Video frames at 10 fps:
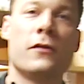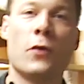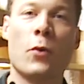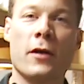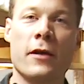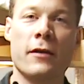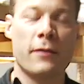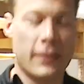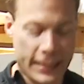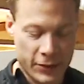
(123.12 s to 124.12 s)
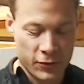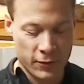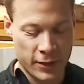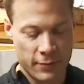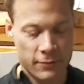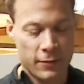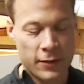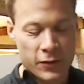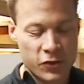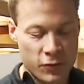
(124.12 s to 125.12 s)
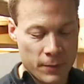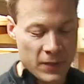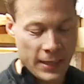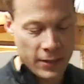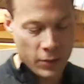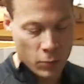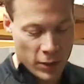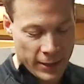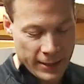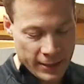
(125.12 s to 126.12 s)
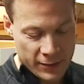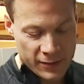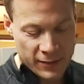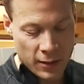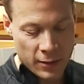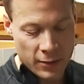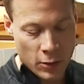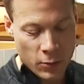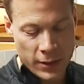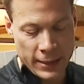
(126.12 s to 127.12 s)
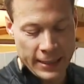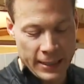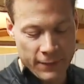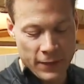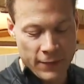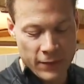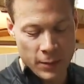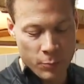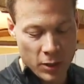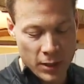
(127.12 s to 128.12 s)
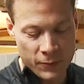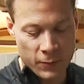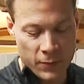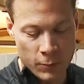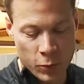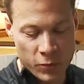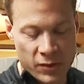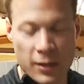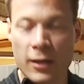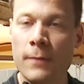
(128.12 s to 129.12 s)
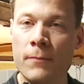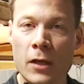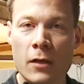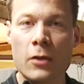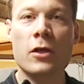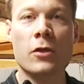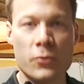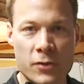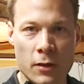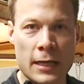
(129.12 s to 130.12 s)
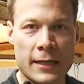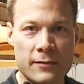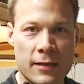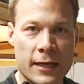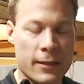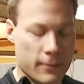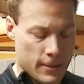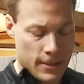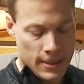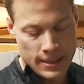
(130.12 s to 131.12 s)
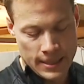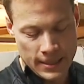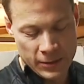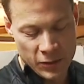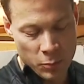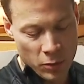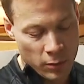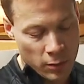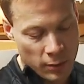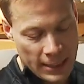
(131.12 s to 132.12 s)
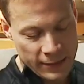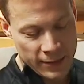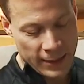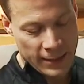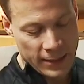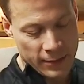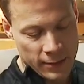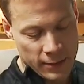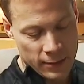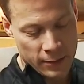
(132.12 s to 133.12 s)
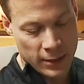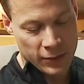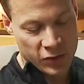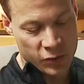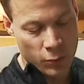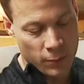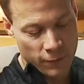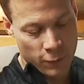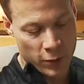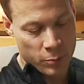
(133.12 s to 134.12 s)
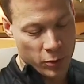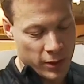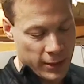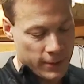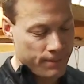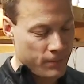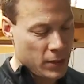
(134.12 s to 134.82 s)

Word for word: torque it and actually strip the head. You want to get it snug though. And again, if you have any problems with them loosening up, you can use a Loctite. Uh, just put a little Loctite on the, on the screw before you put it in.